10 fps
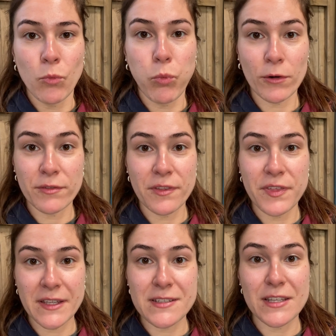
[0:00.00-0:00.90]
one of the
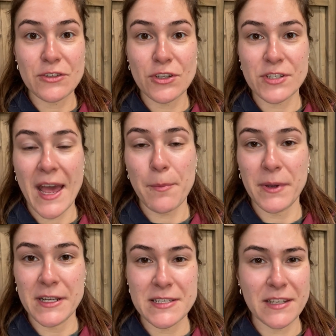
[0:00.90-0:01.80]
things that does
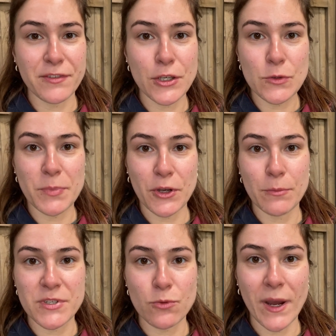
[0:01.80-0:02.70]
happen is if ewes
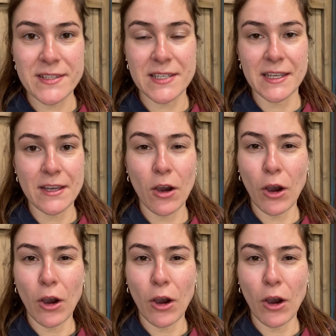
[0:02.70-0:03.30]
become sweaty,